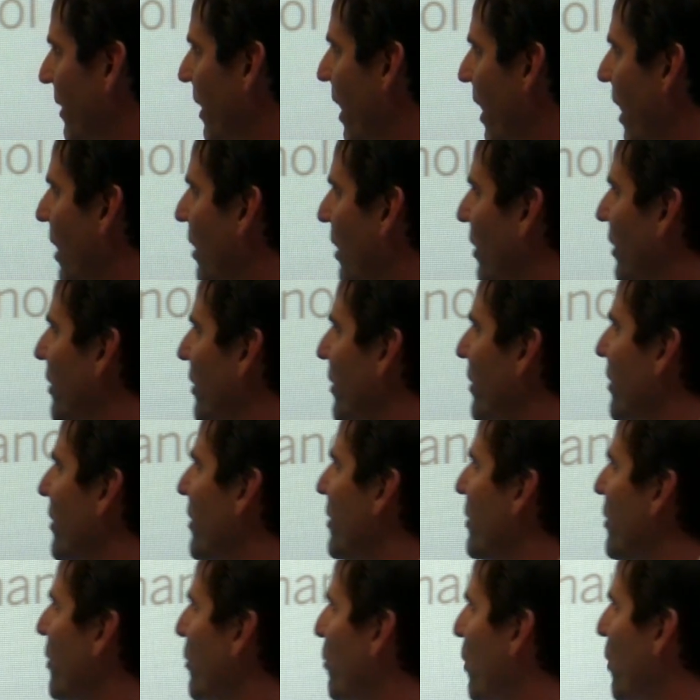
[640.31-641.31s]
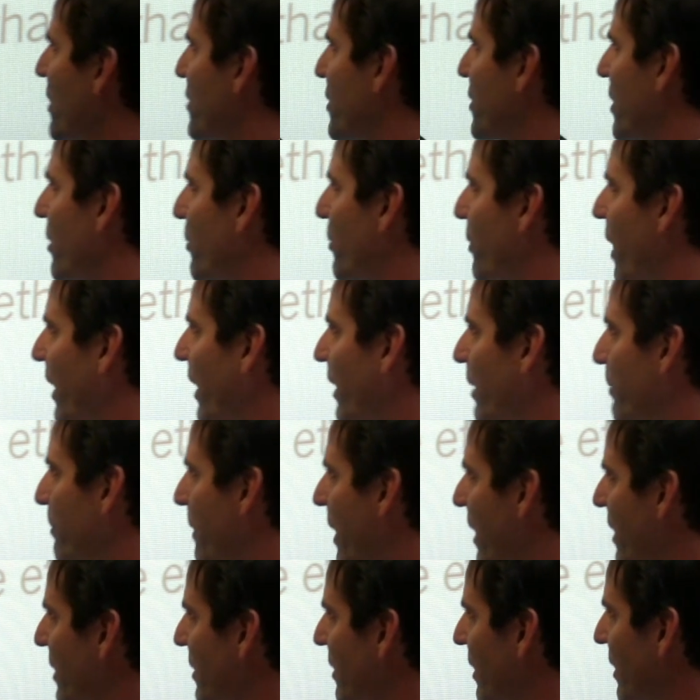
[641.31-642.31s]
Now, the ones that are
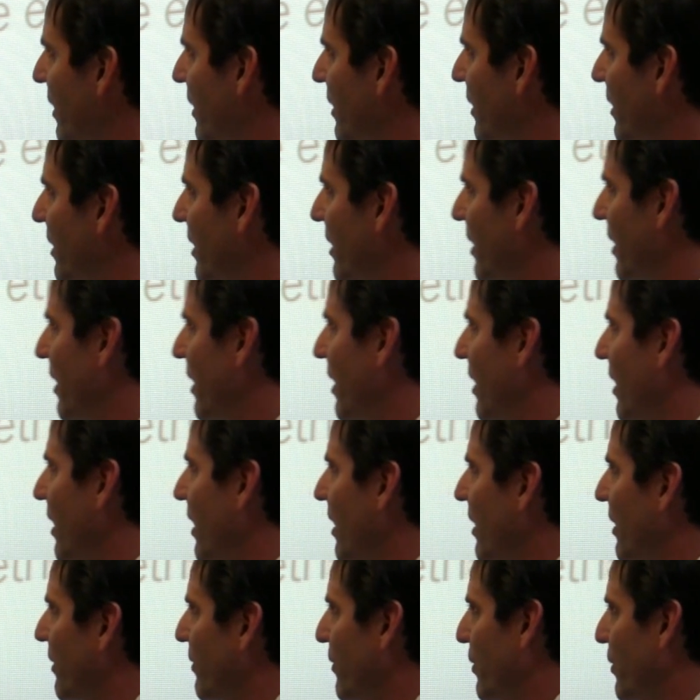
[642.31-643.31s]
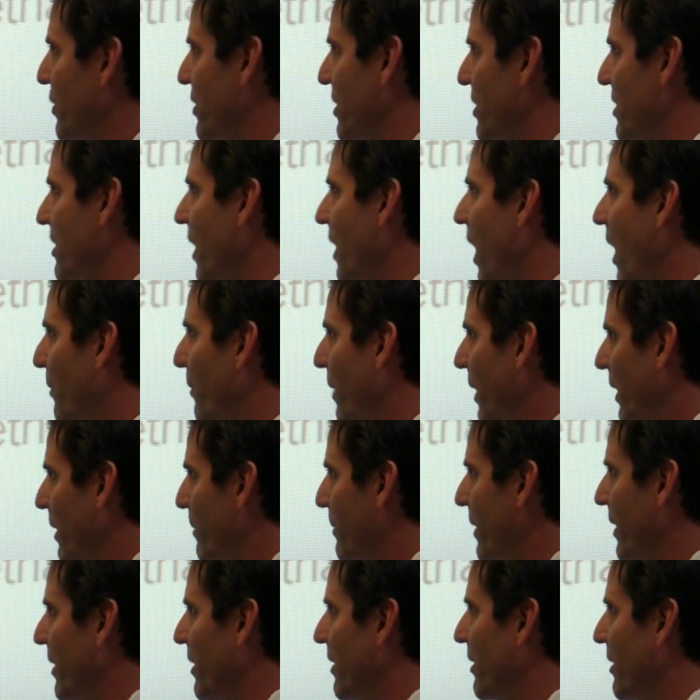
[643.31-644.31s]
recommended versus not
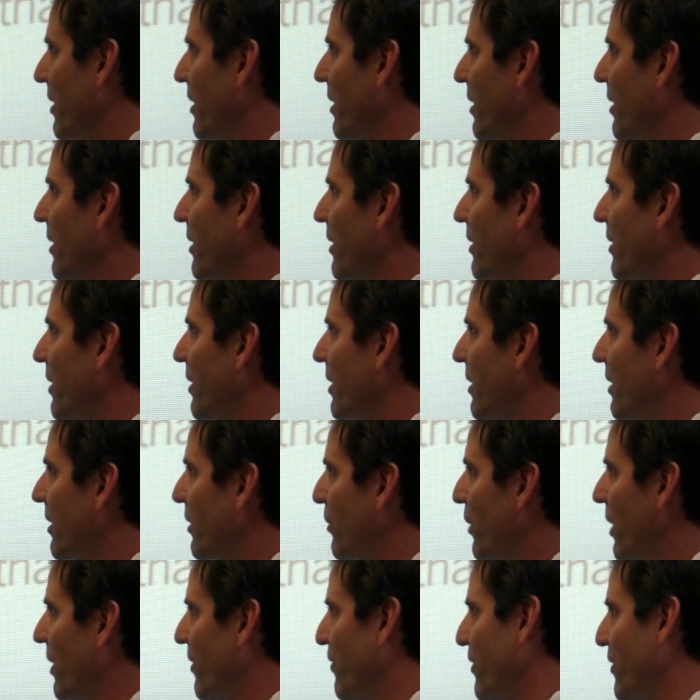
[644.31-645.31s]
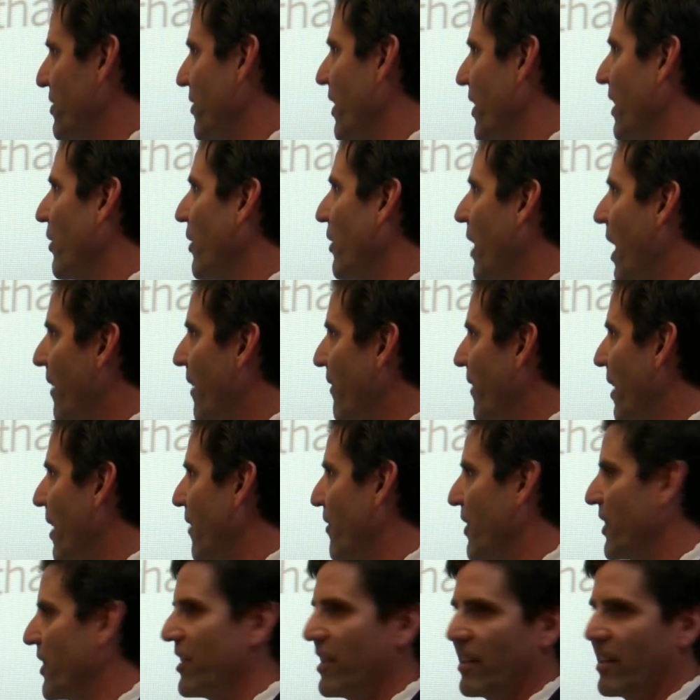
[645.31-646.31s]
recommended, well, first of all, I don't have
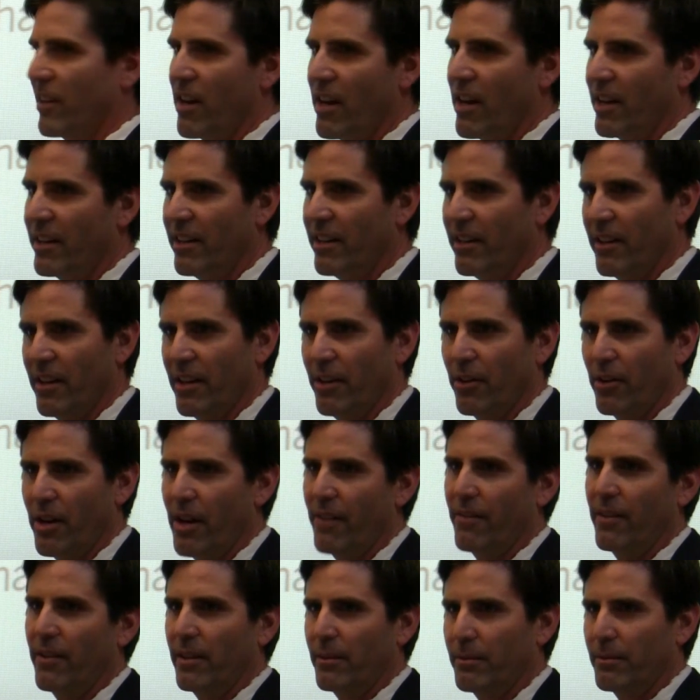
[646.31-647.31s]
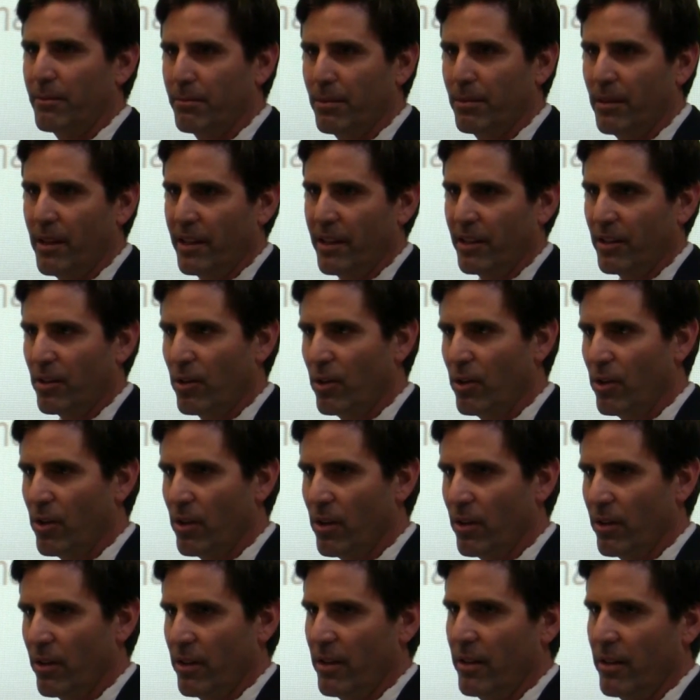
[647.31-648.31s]
everything on here. I don't have like plain
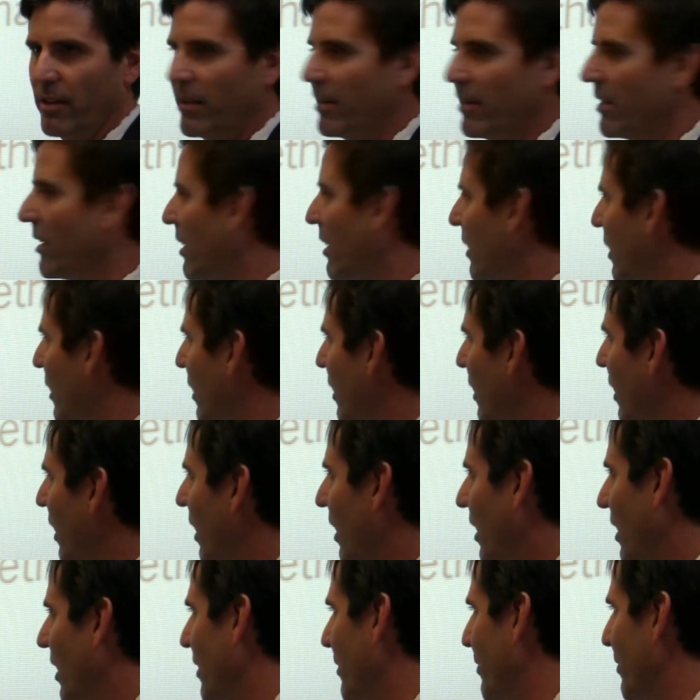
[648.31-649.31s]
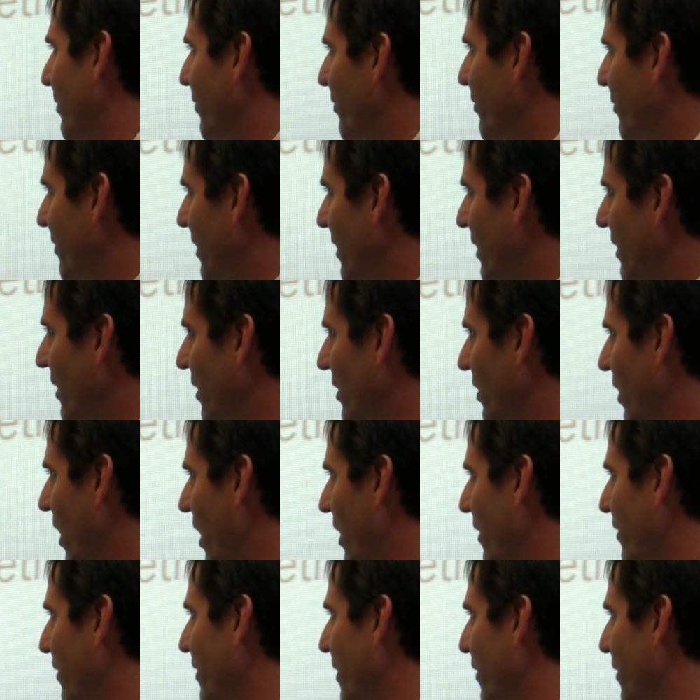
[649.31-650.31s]
coal or a
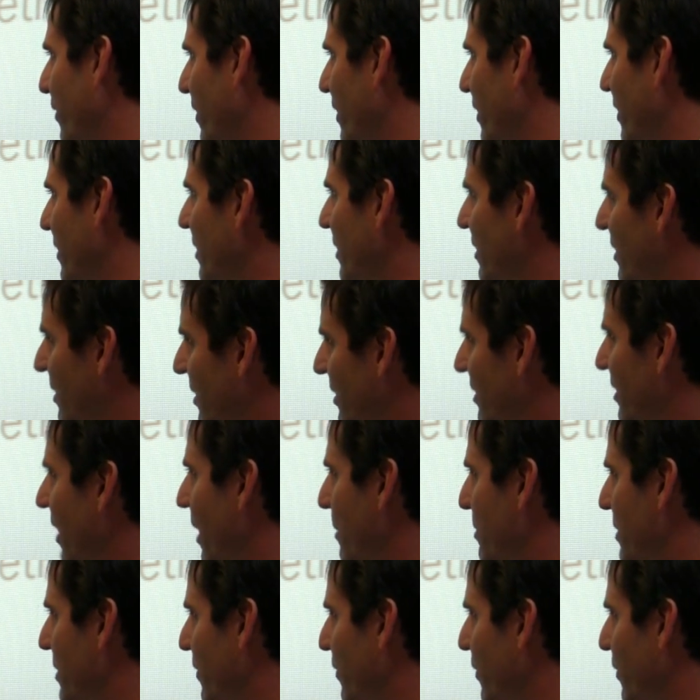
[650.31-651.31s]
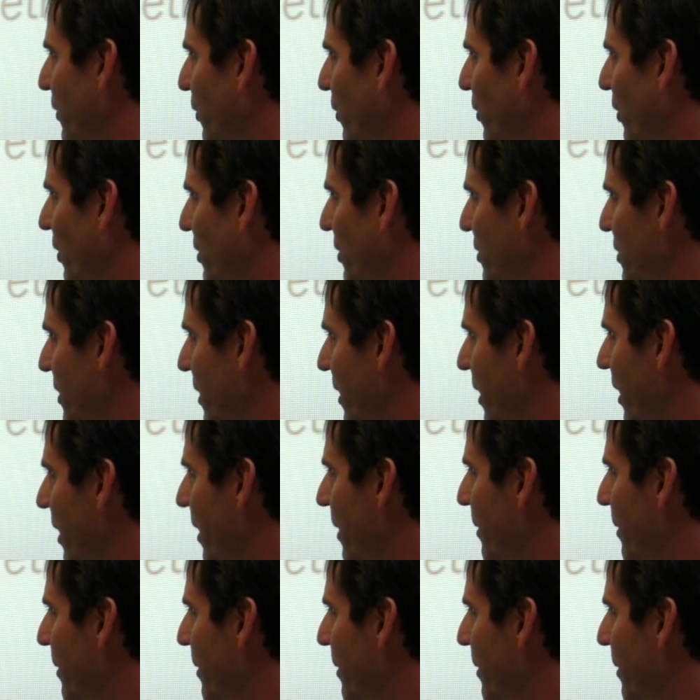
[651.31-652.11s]
lot of different types of fuels.